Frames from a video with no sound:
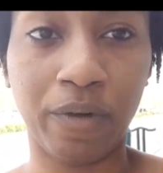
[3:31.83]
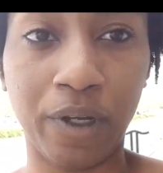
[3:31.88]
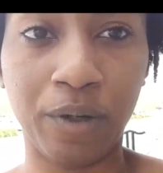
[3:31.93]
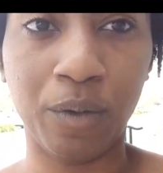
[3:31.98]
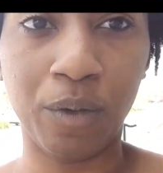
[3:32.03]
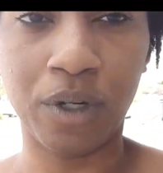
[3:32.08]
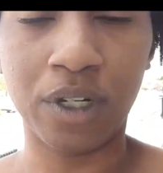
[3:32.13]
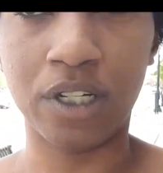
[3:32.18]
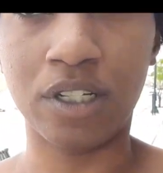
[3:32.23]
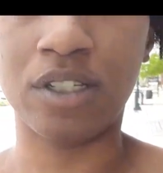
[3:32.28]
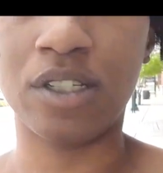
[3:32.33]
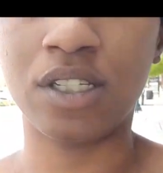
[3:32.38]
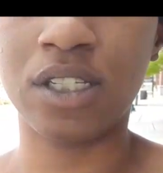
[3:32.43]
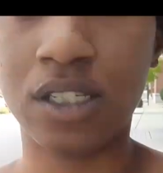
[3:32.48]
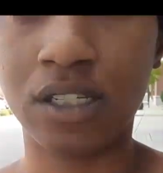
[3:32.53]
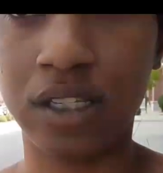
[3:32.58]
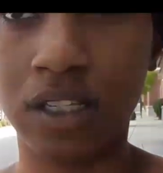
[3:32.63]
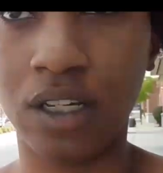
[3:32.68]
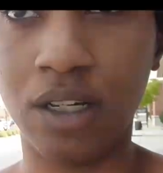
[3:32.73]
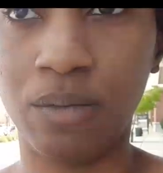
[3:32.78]
we would
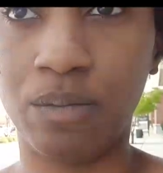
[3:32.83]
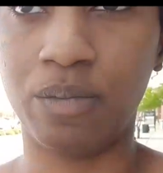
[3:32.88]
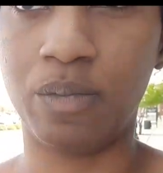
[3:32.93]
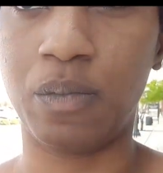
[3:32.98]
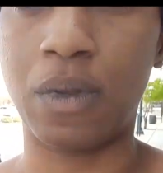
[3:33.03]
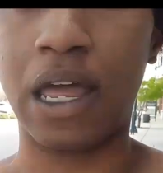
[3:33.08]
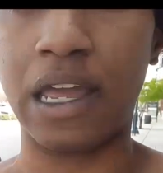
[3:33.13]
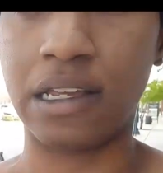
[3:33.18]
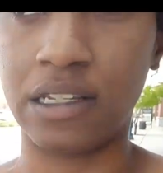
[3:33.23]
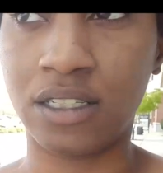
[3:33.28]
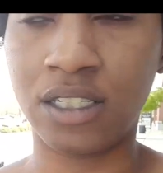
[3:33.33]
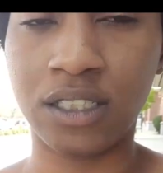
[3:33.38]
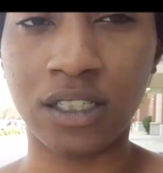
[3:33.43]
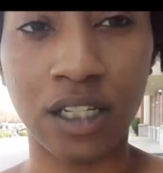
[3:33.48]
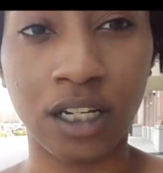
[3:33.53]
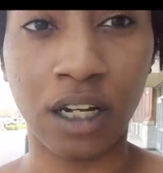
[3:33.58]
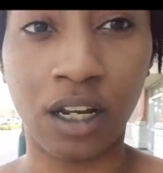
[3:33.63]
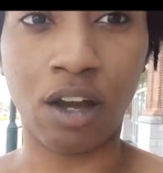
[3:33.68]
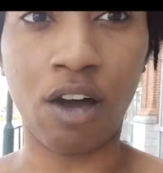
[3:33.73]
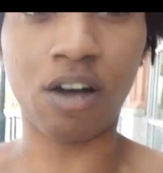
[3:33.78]
sleep, like,
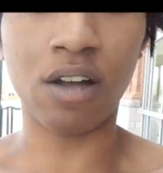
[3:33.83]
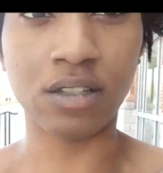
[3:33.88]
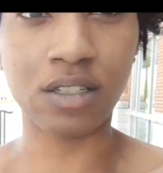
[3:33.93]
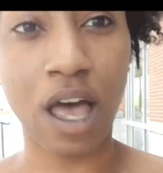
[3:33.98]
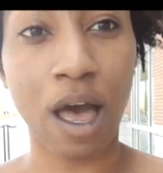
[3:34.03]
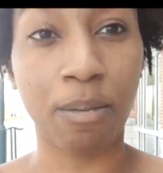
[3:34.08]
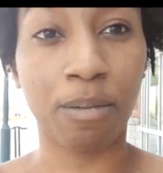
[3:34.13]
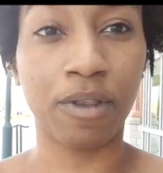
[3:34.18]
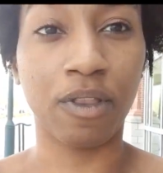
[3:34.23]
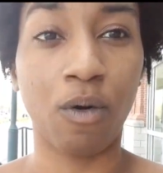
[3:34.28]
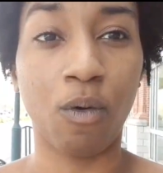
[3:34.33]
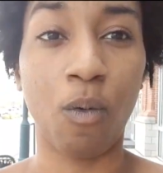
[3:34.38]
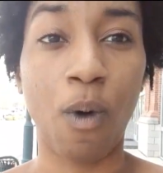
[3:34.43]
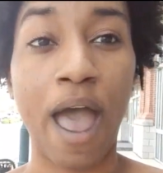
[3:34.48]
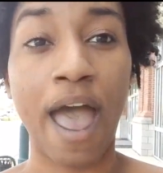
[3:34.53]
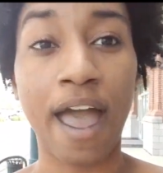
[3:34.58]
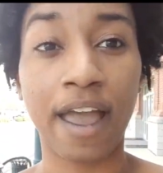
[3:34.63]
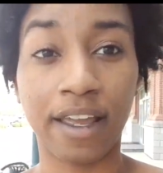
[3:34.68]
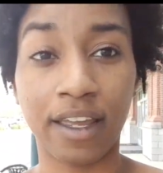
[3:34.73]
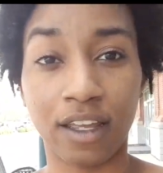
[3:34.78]
sitting on top of the
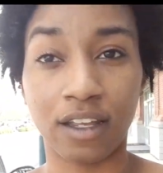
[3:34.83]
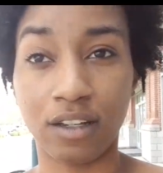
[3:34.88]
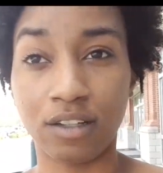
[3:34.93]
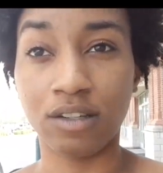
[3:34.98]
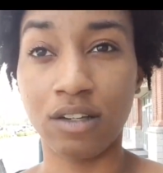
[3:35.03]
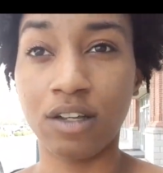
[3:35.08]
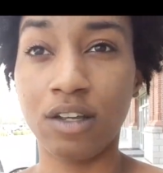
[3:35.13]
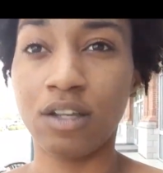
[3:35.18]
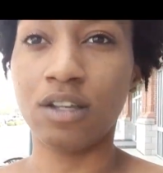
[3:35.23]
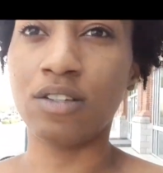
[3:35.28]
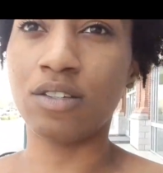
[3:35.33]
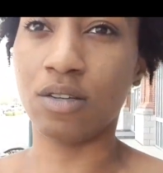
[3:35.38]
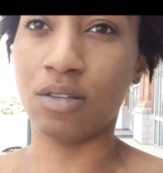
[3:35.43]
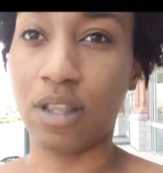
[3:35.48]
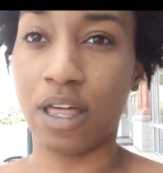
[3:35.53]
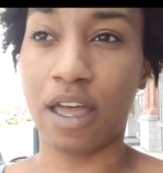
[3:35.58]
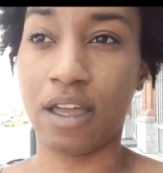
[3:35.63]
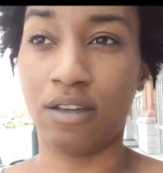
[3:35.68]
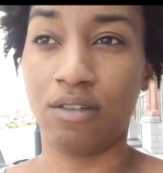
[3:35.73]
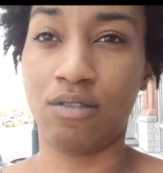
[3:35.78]
wagon, so
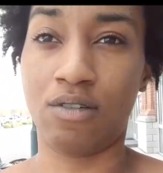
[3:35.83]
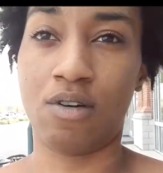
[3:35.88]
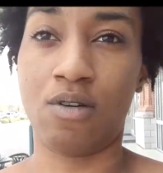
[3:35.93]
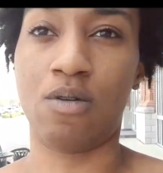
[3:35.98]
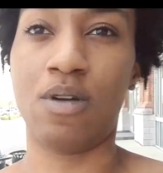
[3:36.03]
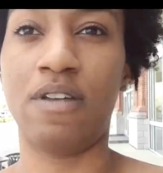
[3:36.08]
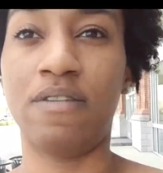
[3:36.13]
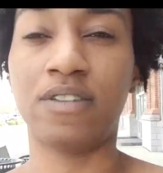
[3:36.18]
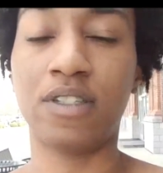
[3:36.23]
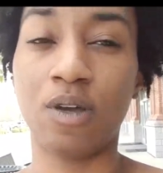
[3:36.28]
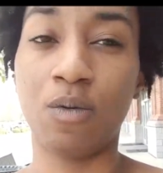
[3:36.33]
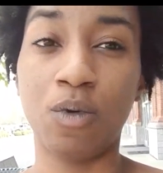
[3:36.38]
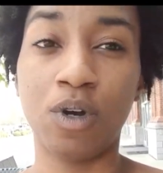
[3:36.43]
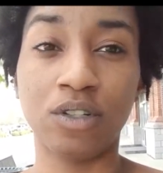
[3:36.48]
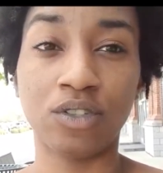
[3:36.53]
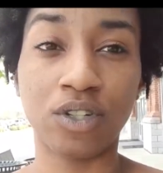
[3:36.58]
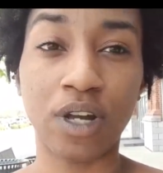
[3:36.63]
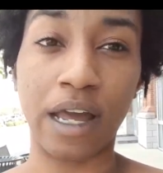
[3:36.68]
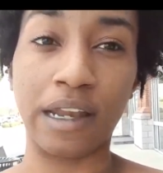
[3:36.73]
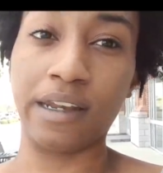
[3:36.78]
that, if
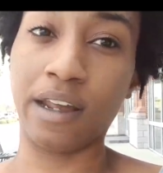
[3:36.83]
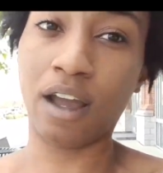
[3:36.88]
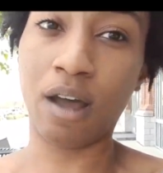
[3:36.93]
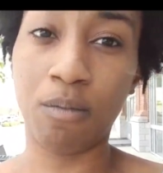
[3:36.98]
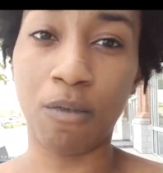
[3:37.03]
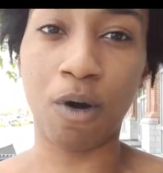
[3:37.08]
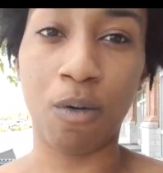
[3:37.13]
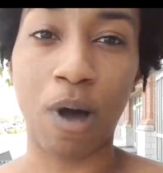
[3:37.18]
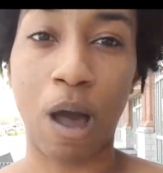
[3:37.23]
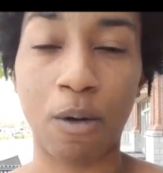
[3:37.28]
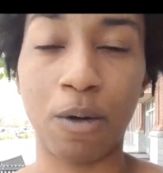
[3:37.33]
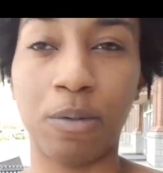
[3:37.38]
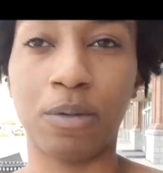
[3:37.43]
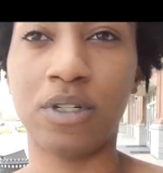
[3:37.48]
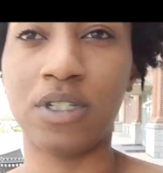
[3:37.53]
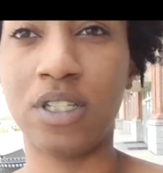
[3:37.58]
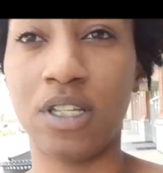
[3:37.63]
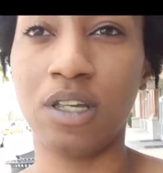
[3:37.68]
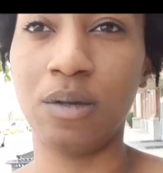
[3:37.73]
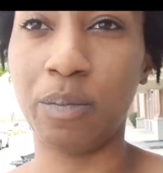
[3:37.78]
someone tried to come up while we
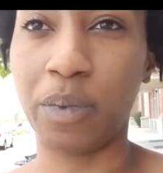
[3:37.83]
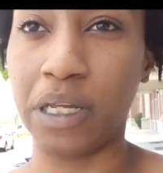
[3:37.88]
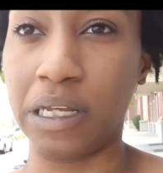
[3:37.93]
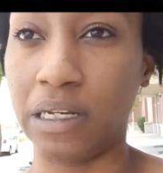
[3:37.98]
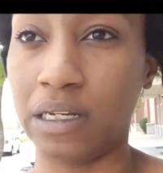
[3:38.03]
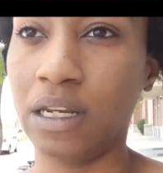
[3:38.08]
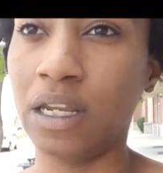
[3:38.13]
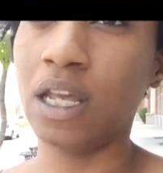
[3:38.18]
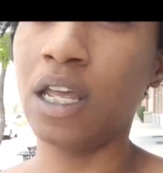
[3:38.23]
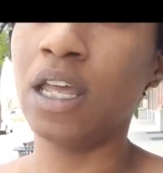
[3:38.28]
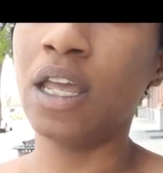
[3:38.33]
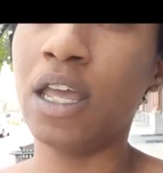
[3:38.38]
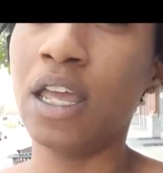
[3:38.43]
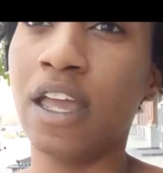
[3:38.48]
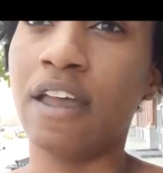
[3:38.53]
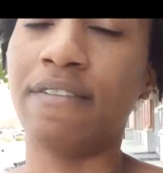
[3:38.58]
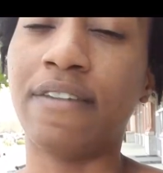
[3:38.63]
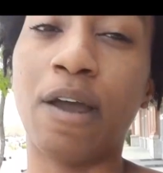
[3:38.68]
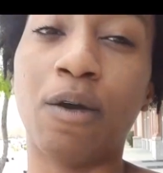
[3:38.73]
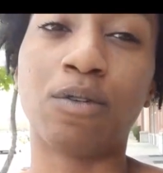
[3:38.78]
were sleeping,
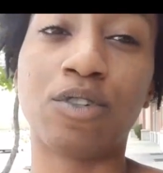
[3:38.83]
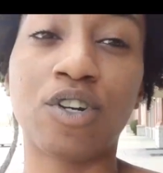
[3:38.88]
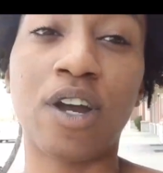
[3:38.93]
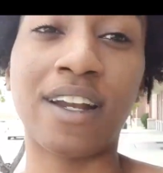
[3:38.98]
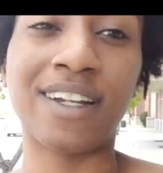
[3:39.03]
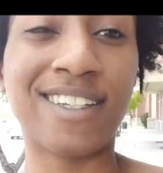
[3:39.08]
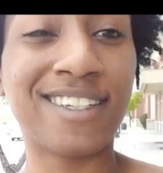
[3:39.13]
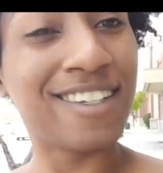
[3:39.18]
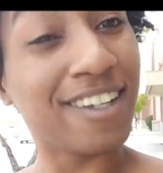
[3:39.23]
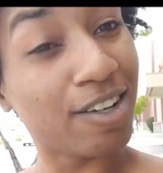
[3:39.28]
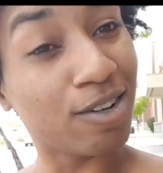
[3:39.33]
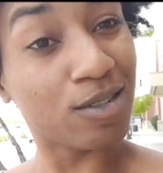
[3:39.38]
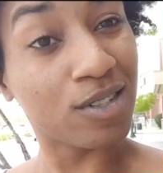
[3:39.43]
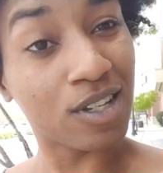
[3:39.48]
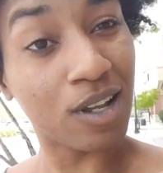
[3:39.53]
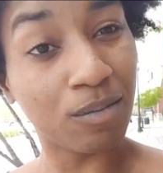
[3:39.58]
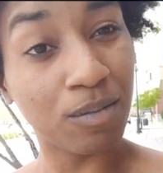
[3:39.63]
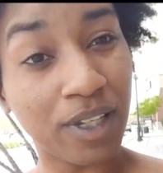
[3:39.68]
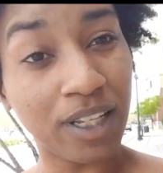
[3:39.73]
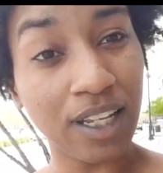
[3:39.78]
if they were trying to steal
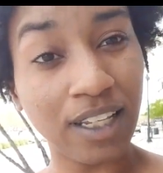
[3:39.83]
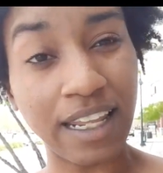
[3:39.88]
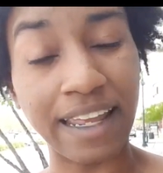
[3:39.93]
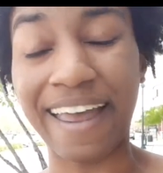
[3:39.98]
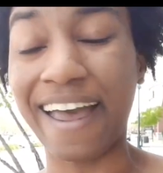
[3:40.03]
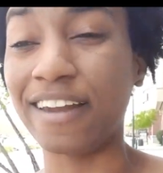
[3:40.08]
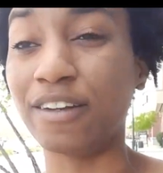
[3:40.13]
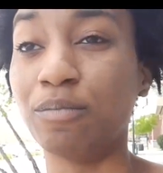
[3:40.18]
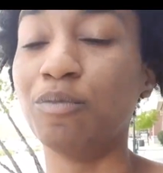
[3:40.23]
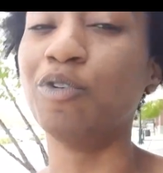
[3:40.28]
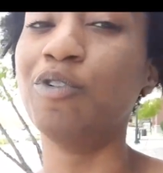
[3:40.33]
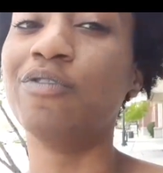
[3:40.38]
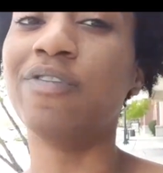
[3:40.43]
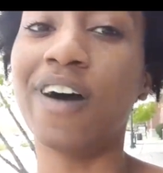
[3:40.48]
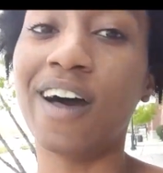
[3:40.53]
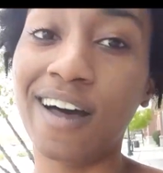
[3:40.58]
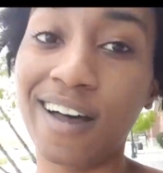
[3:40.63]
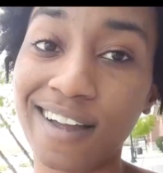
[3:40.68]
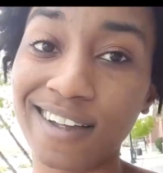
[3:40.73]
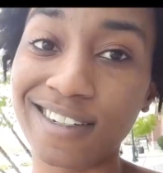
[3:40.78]
something, they had to move
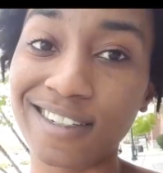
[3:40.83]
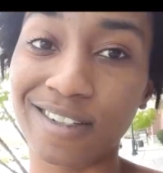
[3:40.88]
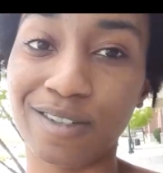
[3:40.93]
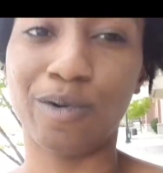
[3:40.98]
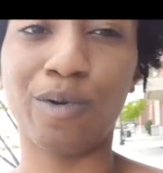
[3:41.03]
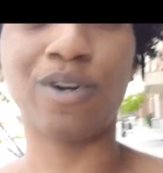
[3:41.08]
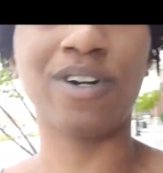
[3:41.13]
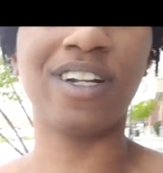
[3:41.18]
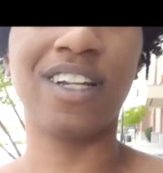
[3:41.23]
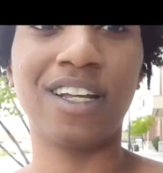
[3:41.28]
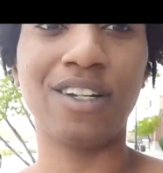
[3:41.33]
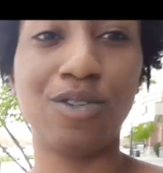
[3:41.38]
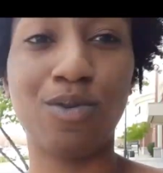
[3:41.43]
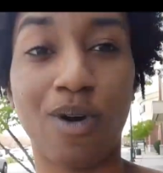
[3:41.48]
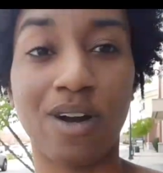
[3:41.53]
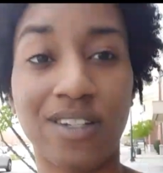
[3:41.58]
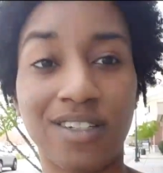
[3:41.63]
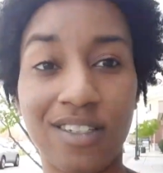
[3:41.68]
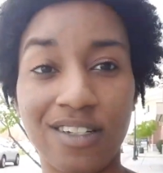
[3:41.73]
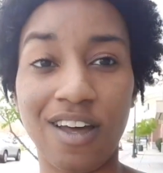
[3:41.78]
us in order to get to
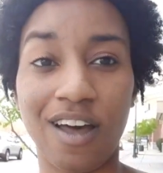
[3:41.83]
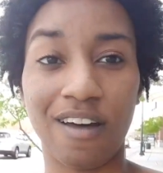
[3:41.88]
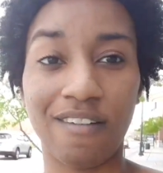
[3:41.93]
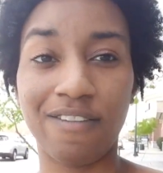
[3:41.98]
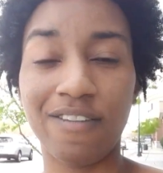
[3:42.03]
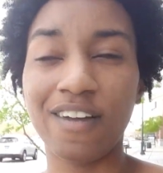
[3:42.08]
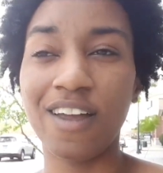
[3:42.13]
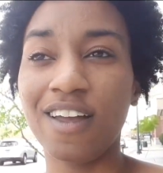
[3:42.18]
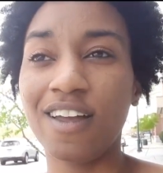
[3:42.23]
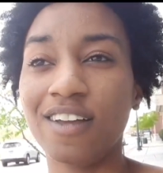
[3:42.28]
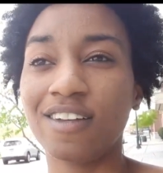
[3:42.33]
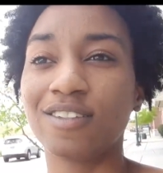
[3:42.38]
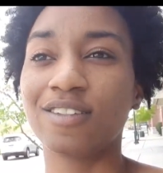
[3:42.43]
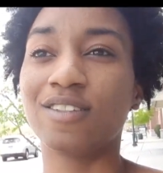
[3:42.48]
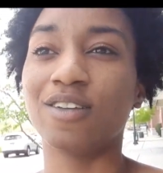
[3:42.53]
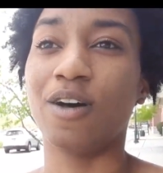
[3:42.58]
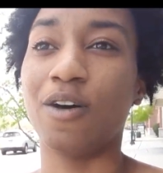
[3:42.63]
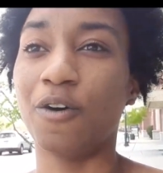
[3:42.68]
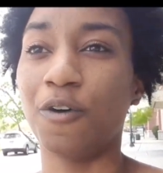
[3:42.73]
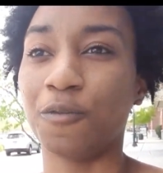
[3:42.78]
our stuff.
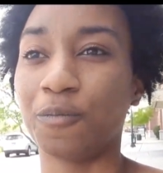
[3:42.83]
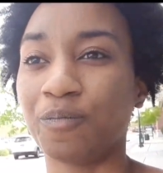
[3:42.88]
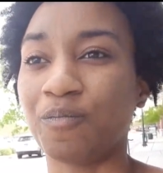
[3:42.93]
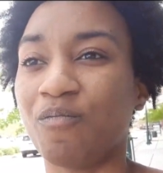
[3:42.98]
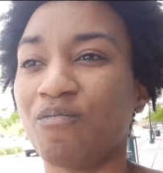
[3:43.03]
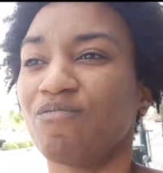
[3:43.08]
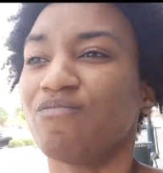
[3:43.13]
So